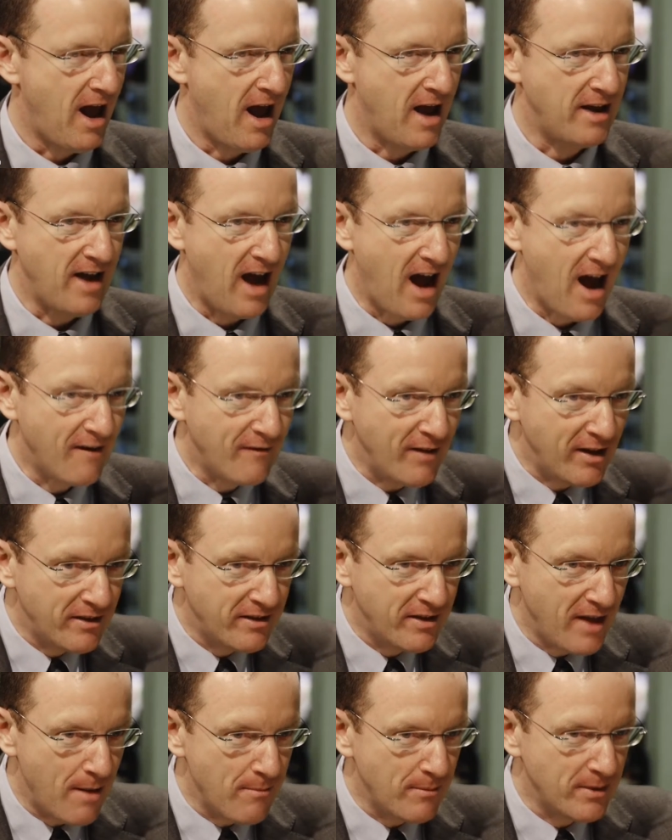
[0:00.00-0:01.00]
And
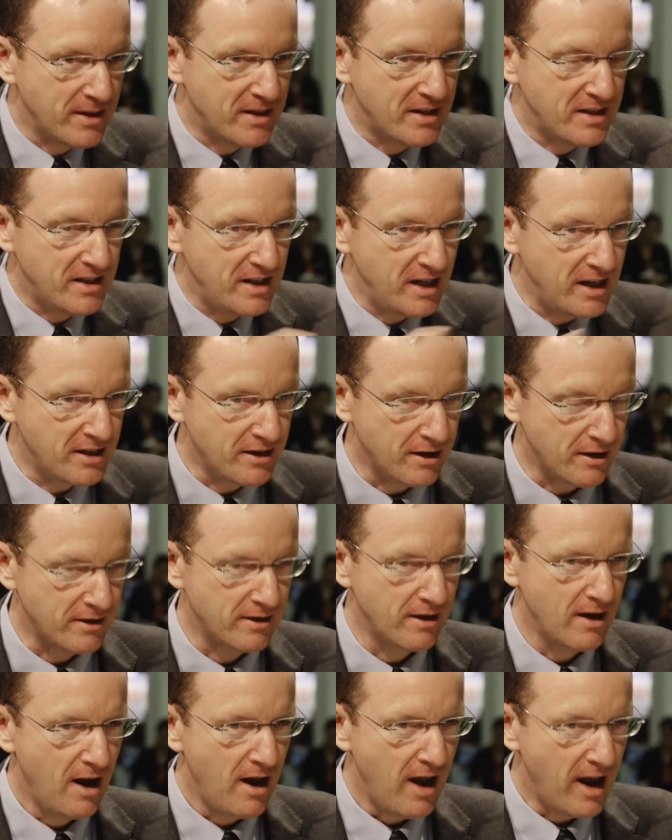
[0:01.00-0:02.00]
having them
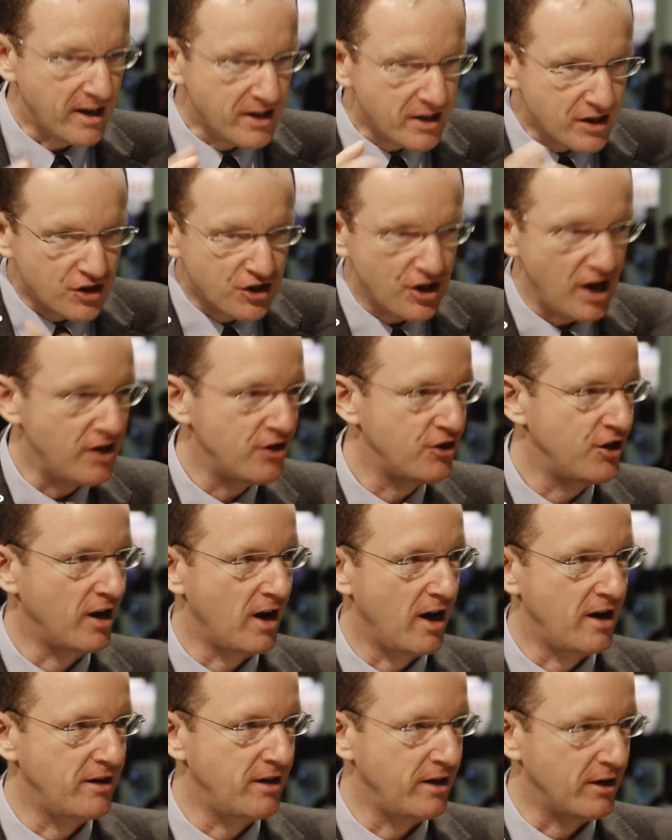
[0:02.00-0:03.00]
seated, exchanging
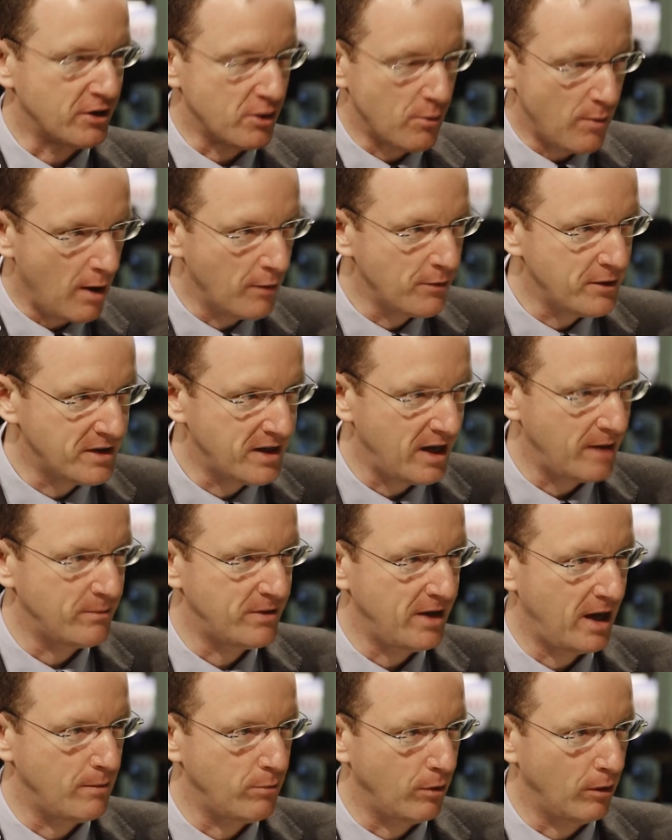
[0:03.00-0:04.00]
ideas around the same
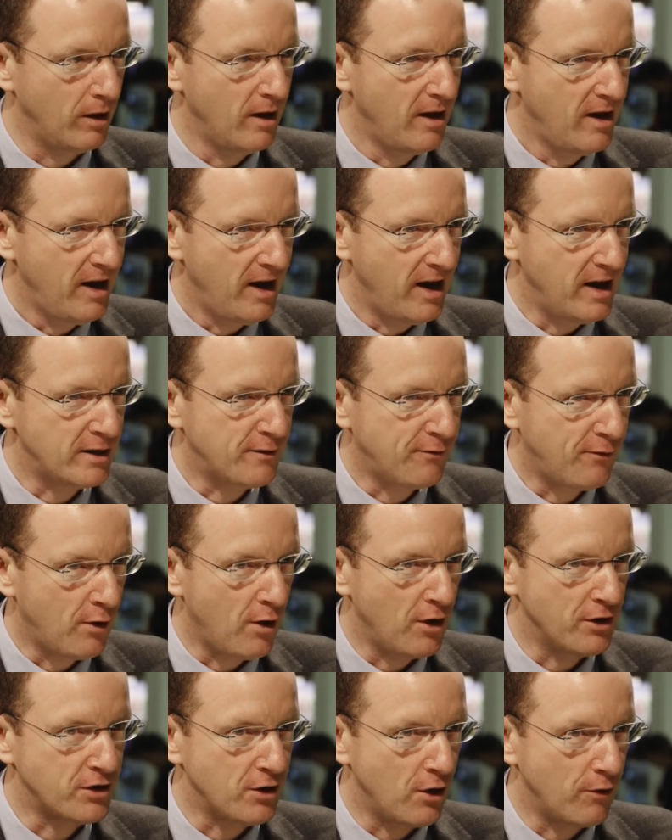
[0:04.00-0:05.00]
table is for
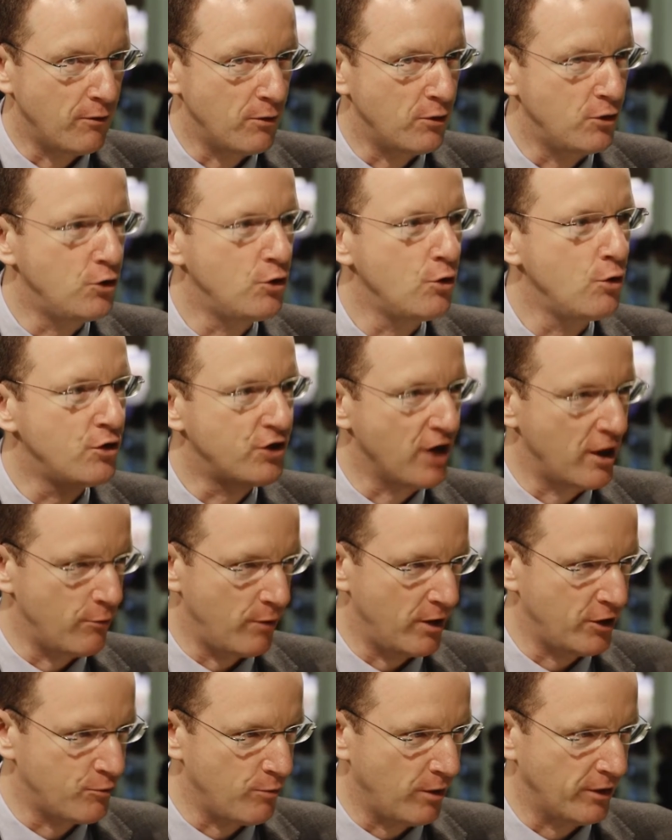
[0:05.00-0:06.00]
us a huge
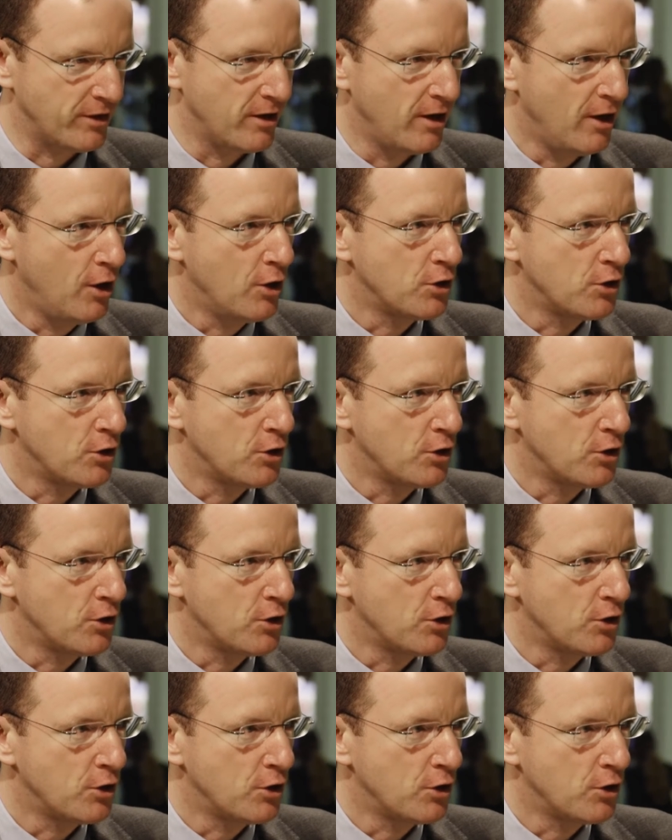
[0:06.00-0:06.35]
enrichment.